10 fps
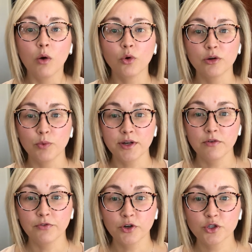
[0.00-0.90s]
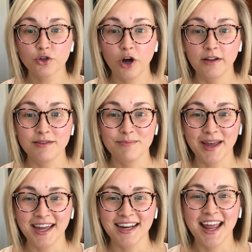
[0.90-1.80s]
or when you first crawl in
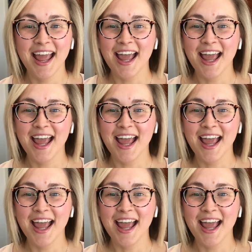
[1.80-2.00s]
bed,